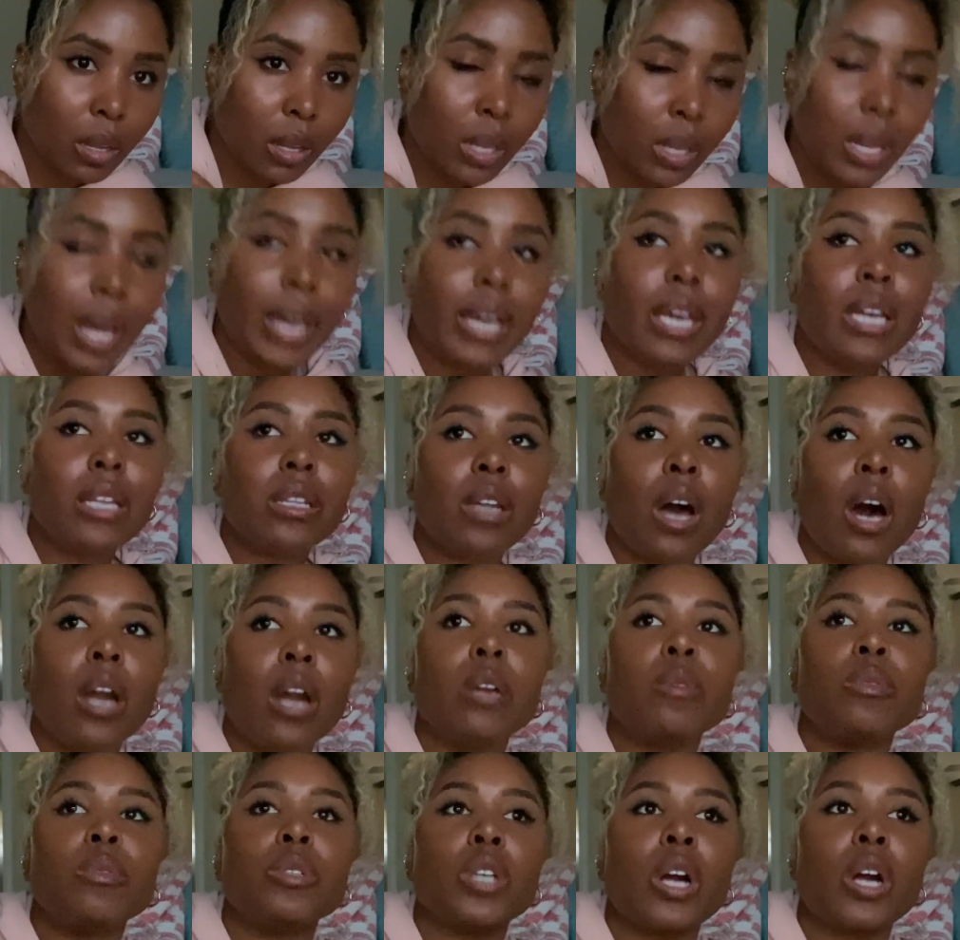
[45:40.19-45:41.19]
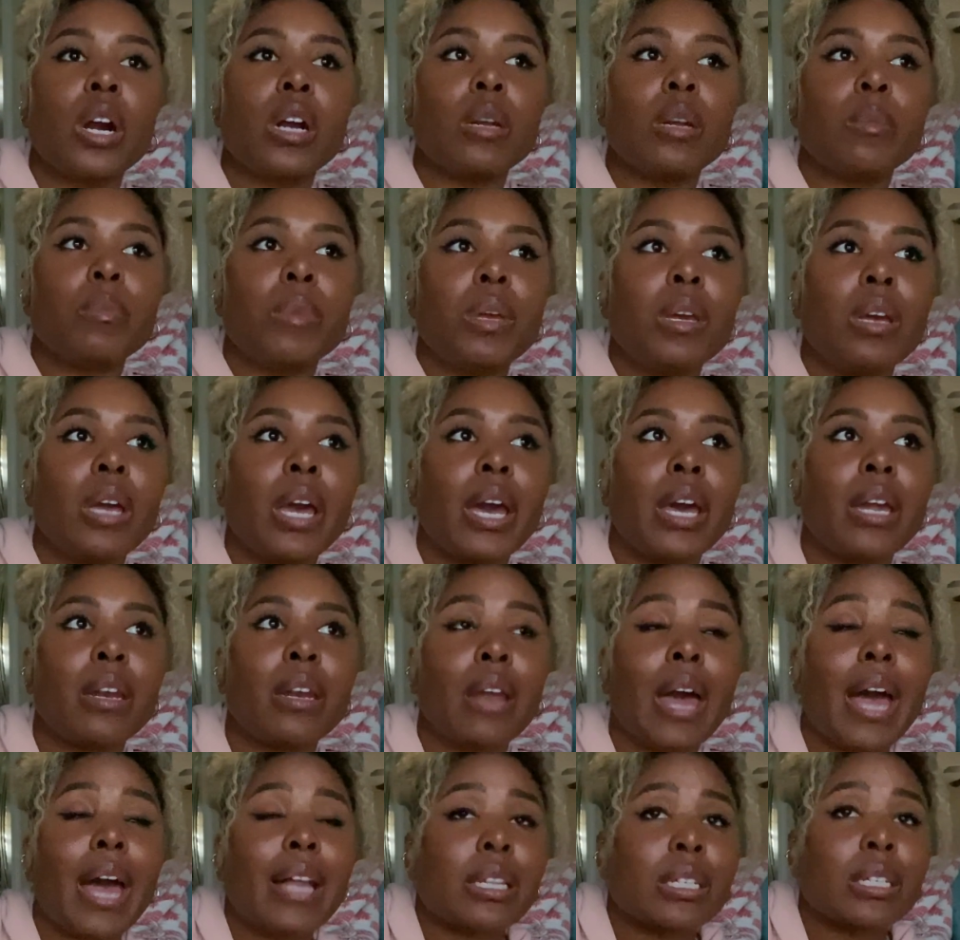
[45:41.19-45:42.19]
Like he thought he was hurting me
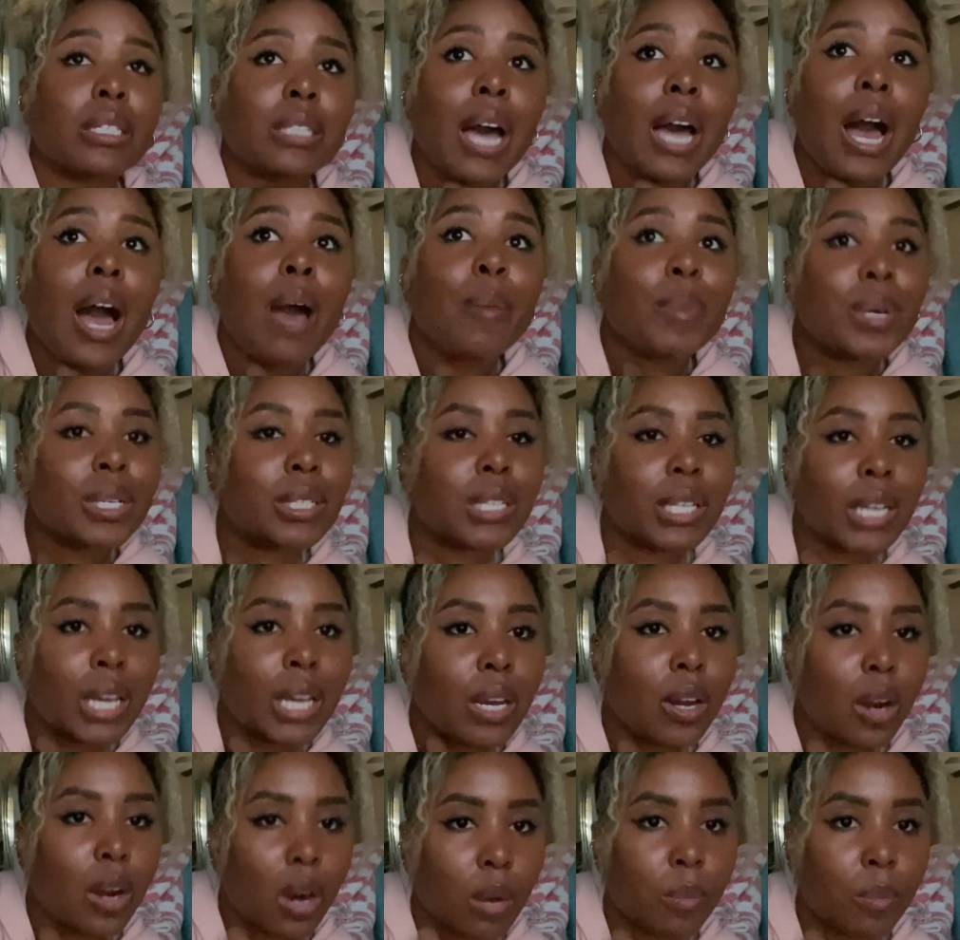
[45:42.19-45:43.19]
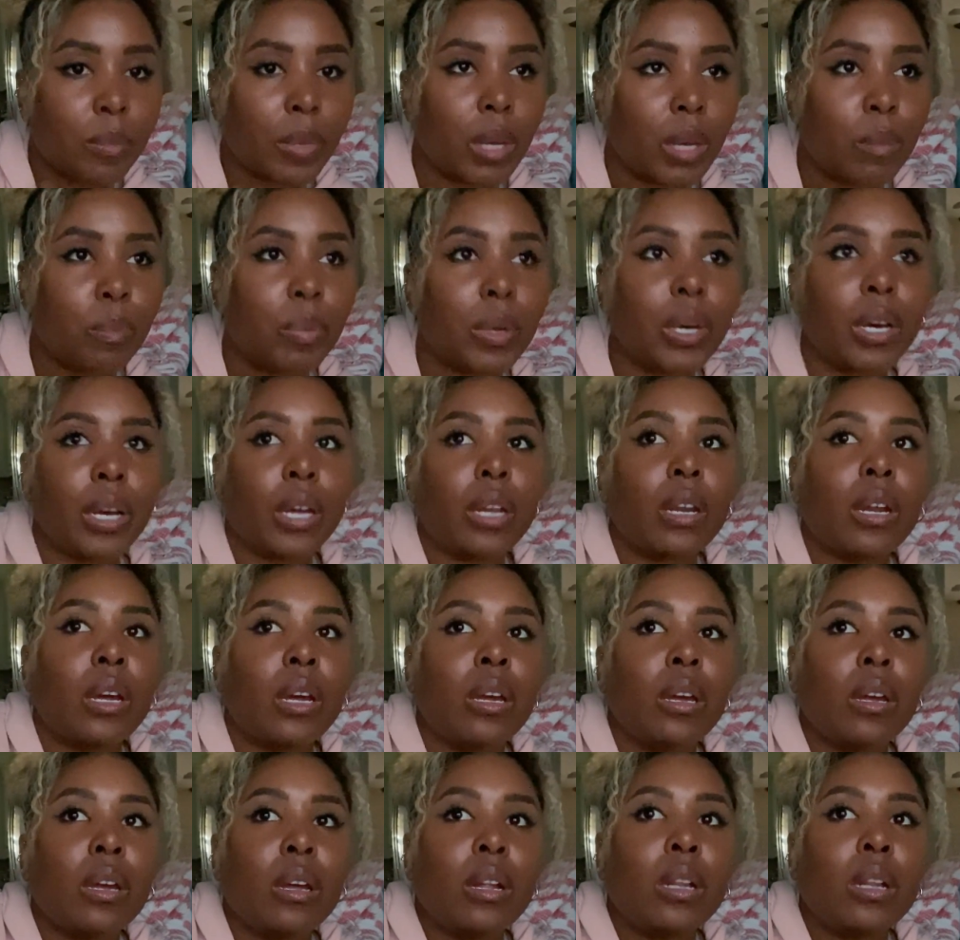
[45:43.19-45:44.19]
and at the time it did hurt me, but
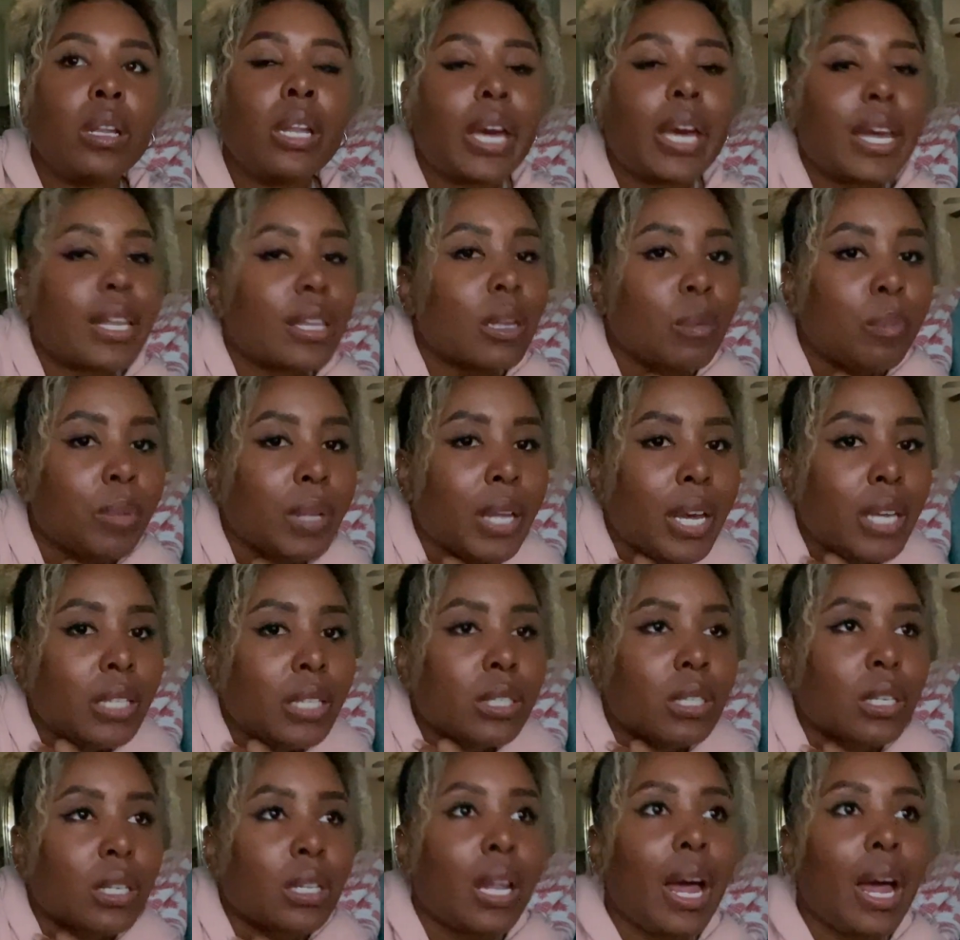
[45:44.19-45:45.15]
look at the blessing.